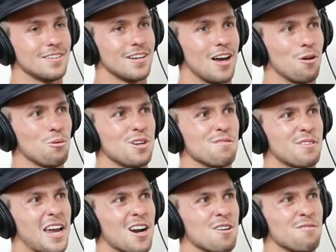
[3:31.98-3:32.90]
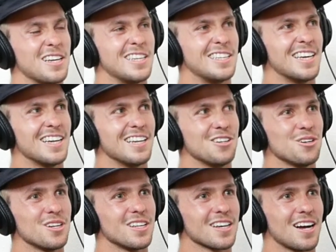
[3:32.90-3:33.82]
I wouldn't have cared if I didn't do
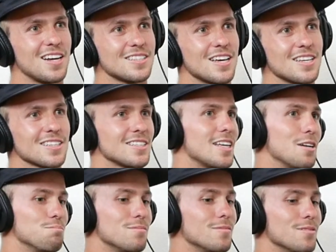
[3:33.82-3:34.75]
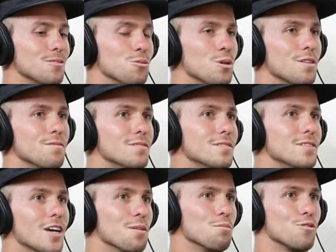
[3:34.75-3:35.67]
it in the contest because I would have
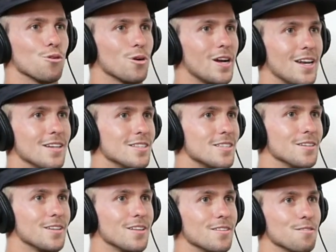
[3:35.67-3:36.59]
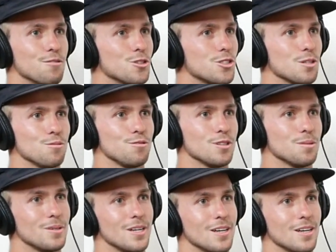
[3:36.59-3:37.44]
done it beforehand and still done the first triple flip. You know.